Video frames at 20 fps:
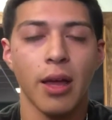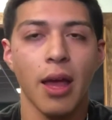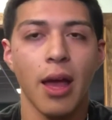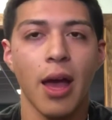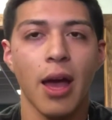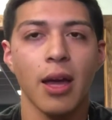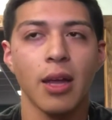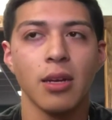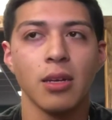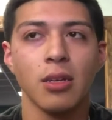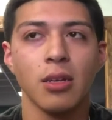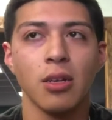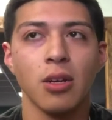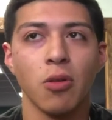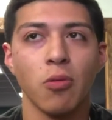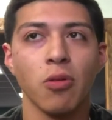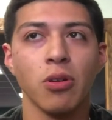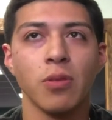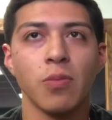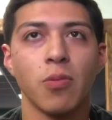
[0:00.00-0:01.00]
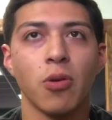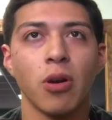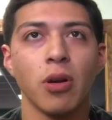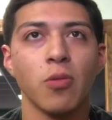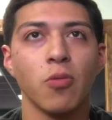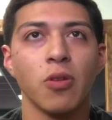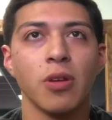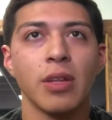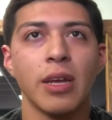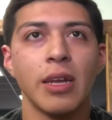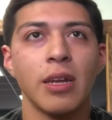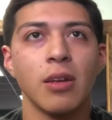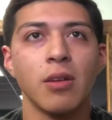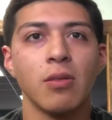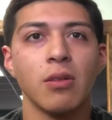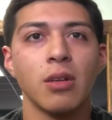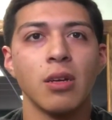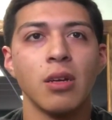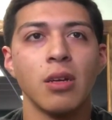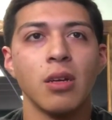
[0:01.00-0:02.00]
and you know we're the point where they
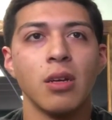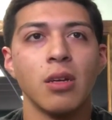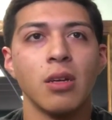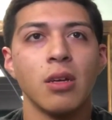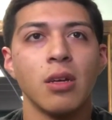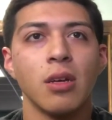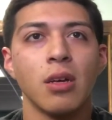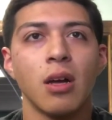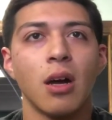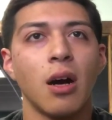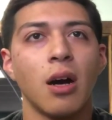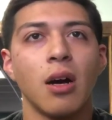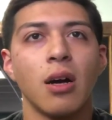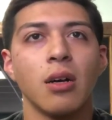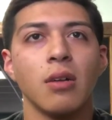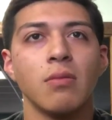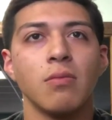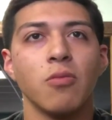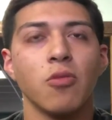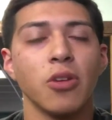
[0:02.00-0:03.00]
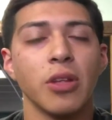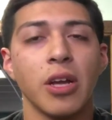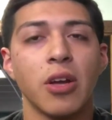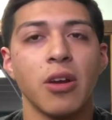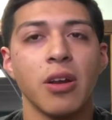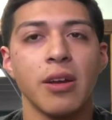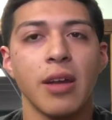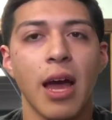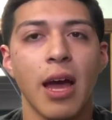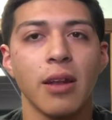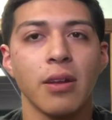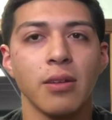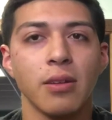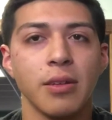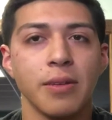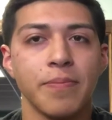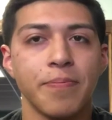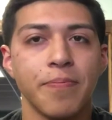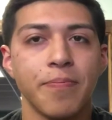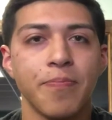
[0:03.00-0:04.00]
didn't uh, where they couldn't
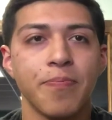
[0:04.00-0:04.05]
handle it